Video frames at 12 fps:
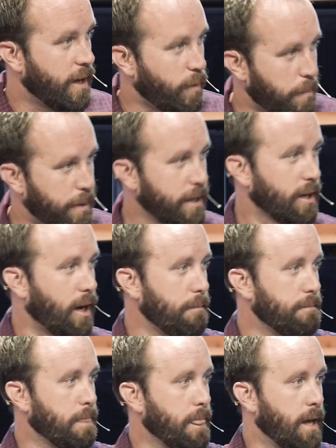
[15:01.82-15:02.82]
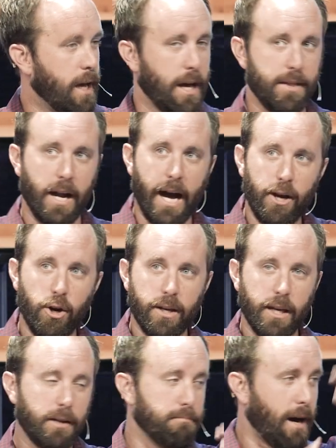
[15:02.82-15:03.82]
and we pick it up and then I
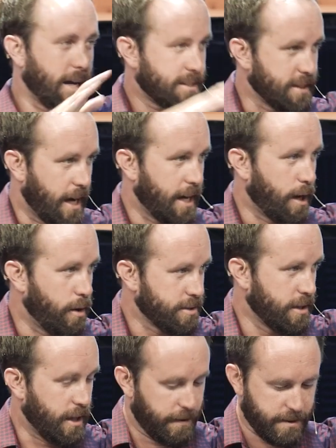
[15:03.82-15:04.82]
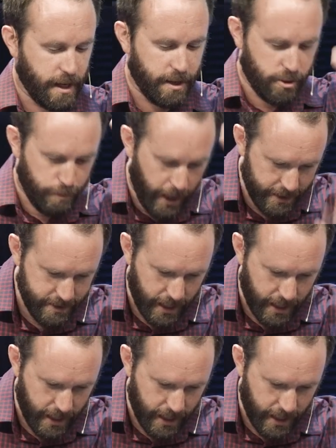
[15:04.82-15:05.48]
hook in my side I was on the left side so my